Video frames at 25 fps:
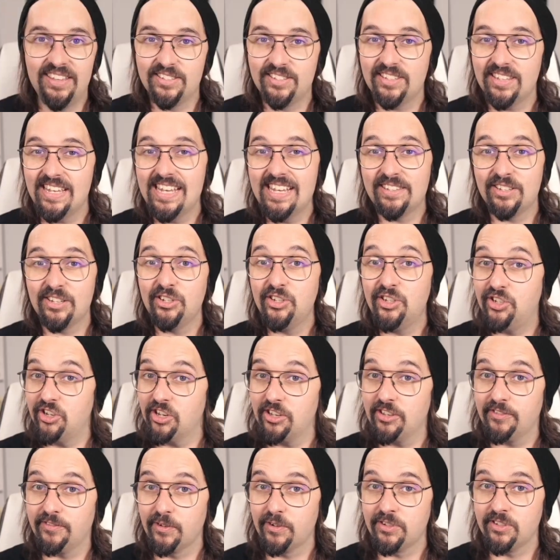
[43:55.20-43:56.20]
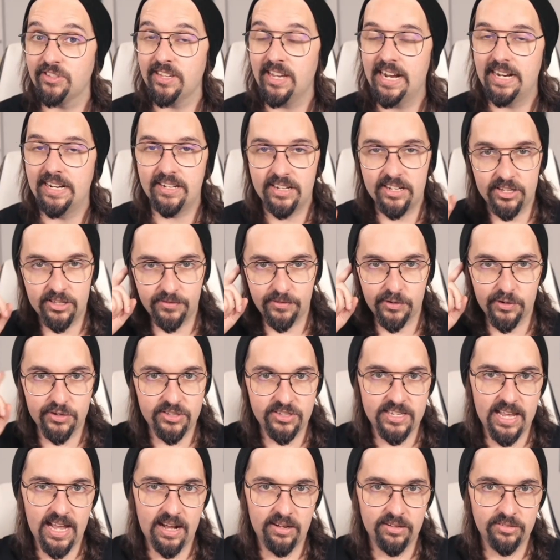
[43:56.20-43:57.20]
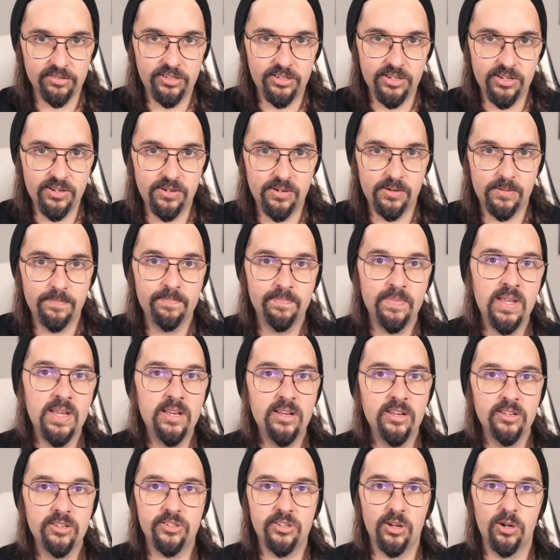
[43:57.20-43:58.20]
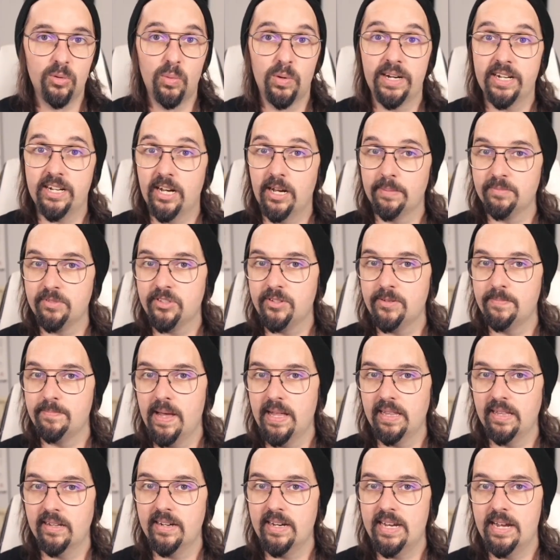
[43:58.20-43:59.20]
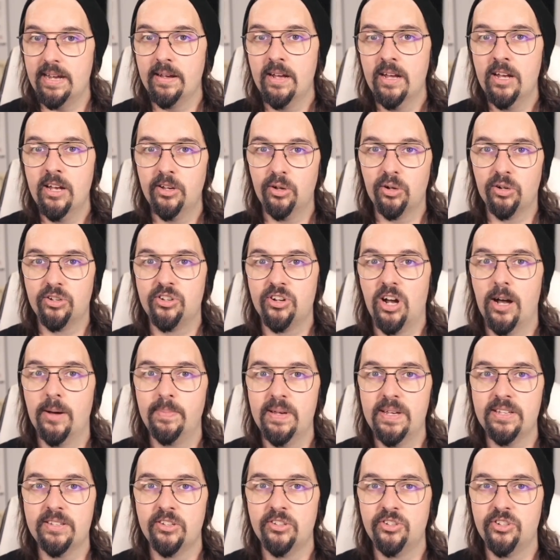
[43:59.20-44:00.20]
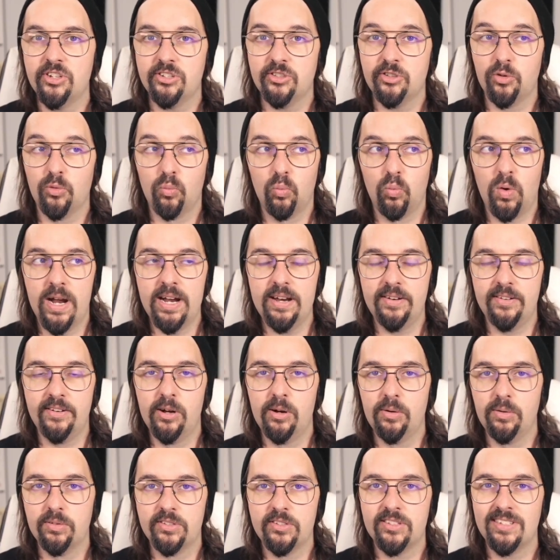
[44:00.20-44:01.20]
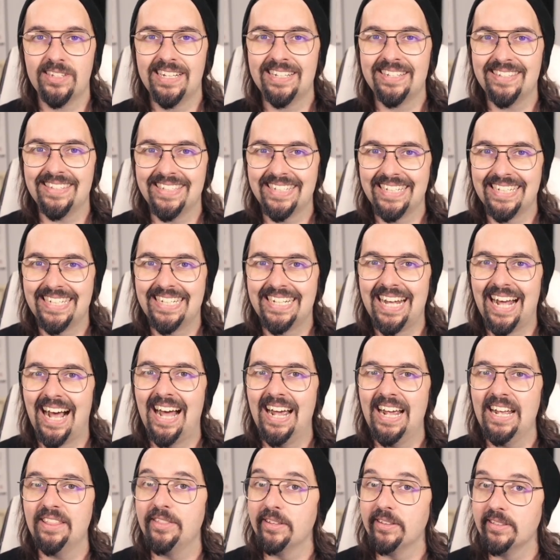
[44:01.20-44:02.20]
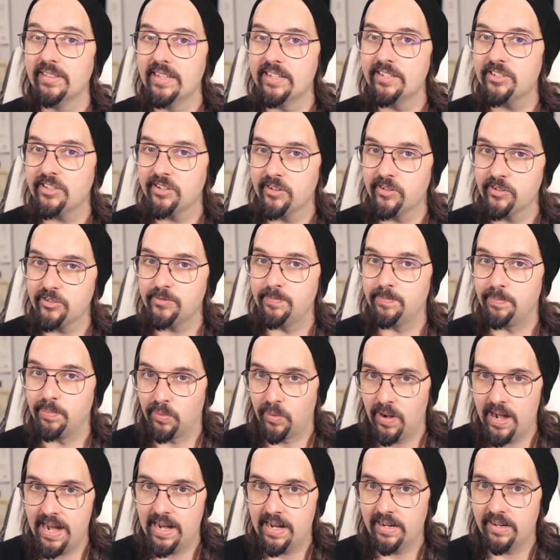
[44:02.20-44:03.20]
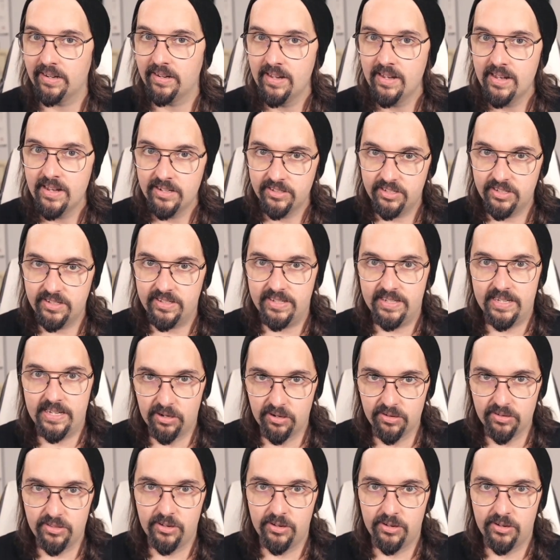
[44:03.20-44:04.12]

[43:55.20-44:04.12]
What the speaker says: this isn't just for sight, it's for sound too. So when it comes to melody, your job isn't just to write notes, it's to guide the listener's brain to hear